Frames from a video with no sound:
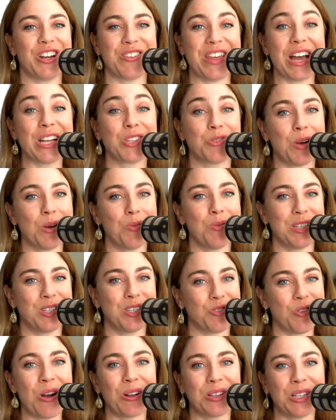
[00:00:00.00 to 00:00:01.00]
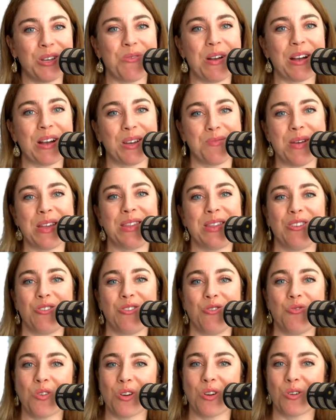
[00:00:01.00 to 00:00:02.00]
That's why we strongly recommend that you
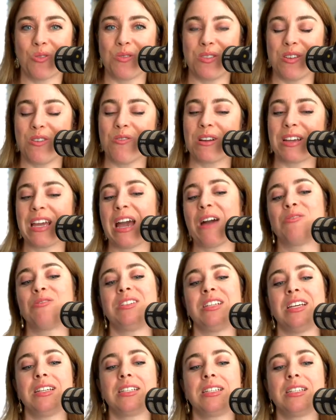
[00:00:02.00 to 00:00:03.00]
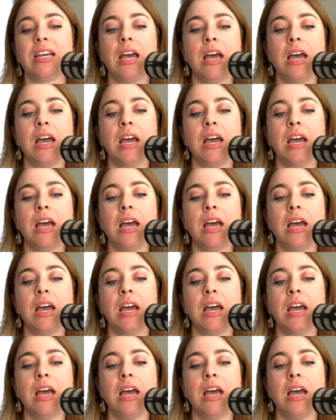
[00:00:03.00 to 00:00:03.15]
work with your accountant.